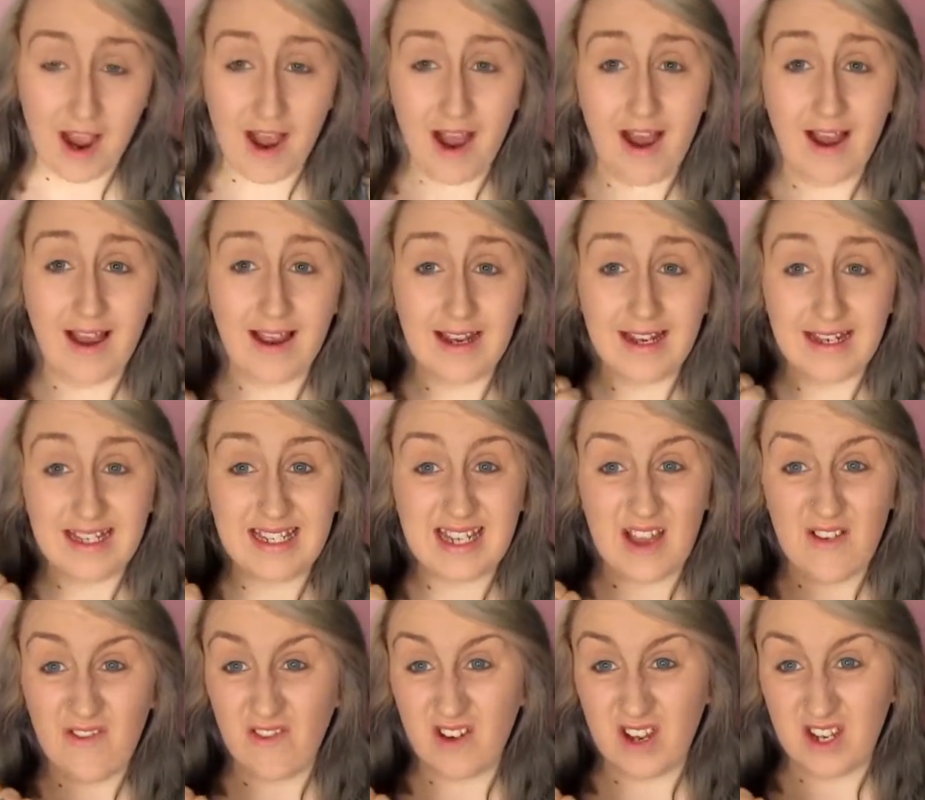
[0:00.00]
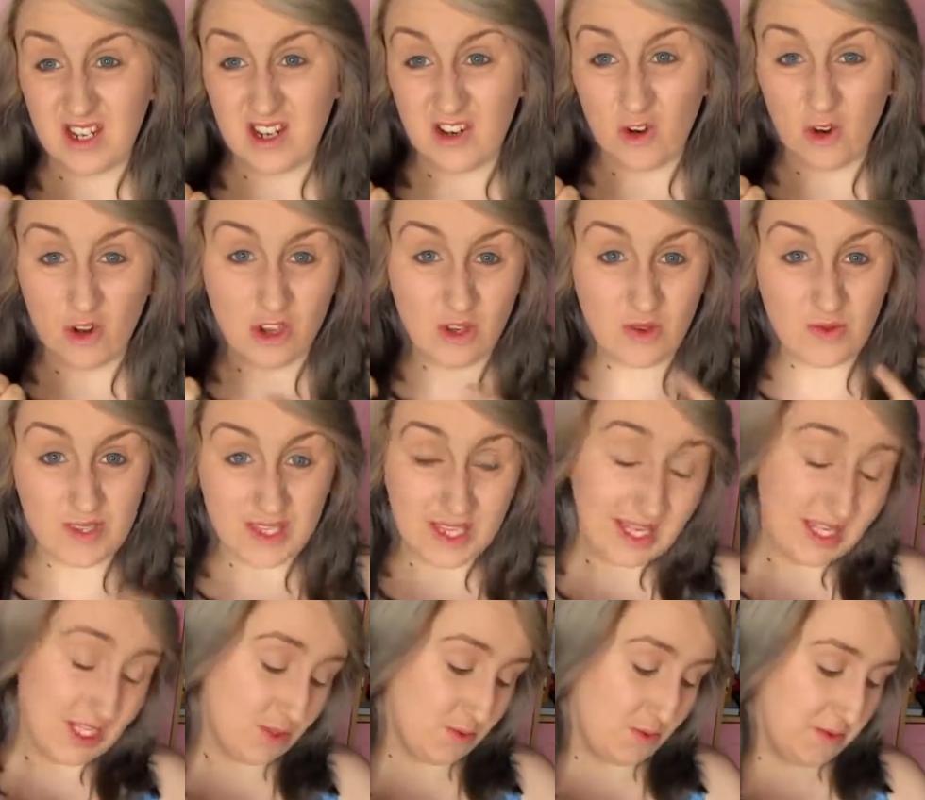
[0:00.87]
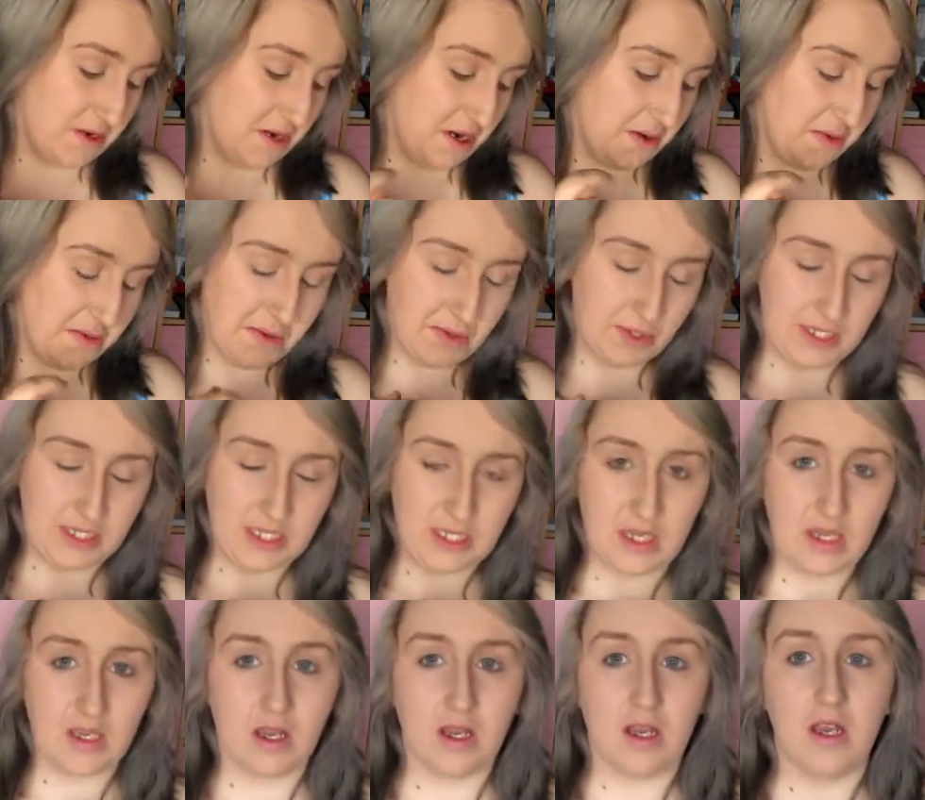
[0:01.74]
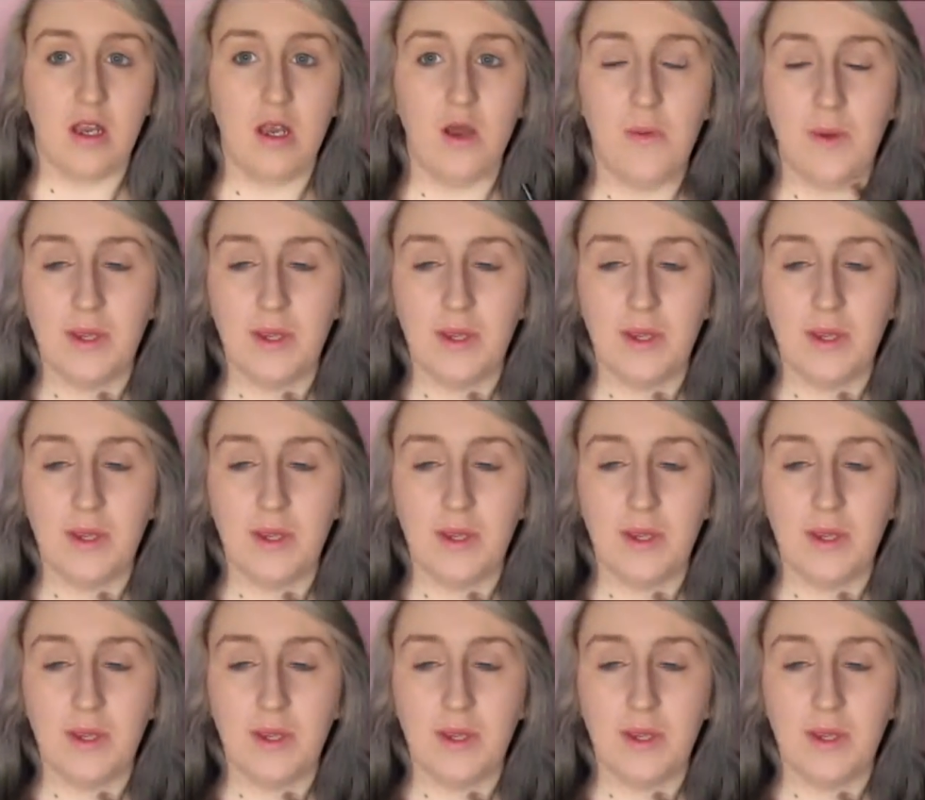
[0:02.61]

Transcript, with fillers: I definitely did not use this when I was younger